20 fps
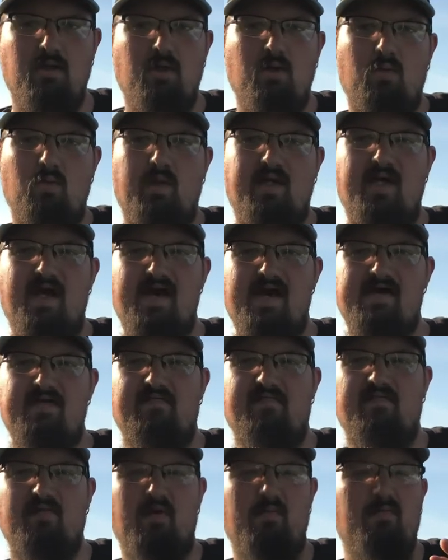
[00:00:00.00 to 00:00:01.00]
We
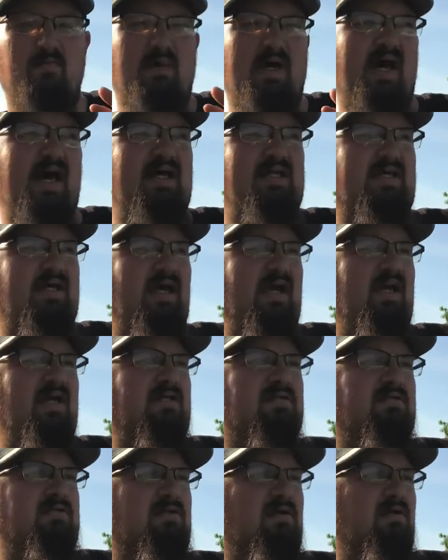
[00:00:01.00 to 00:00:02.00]
have a bad
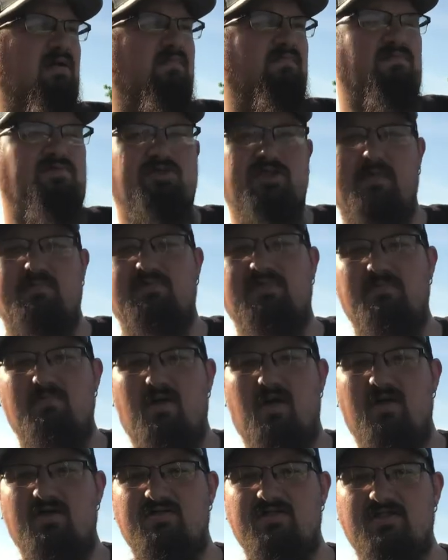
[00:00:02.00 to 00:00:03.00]
case of gypsy
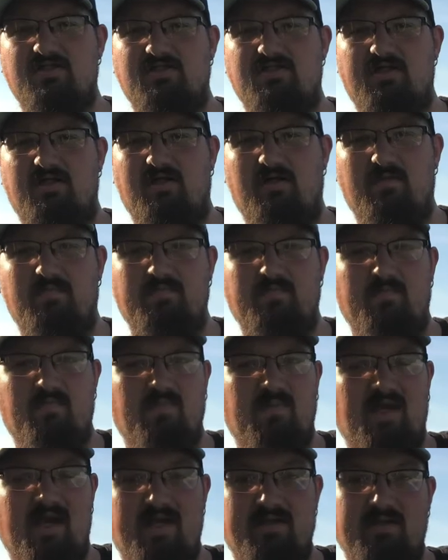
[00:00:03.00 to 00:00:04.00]
moths this year,
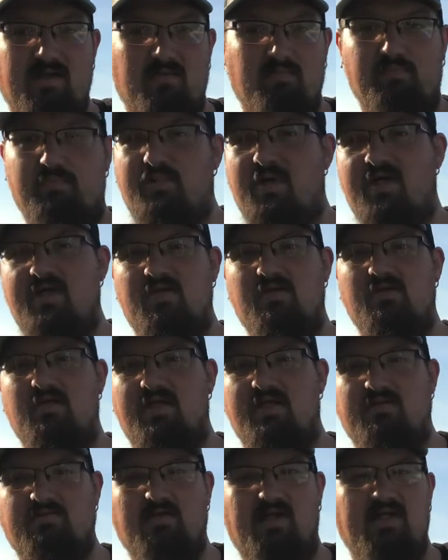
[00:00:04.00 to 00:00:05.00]
and they're biting
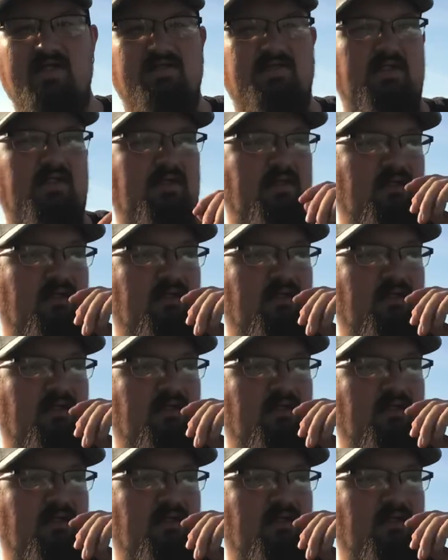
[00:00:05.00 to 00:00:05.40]
like crazy.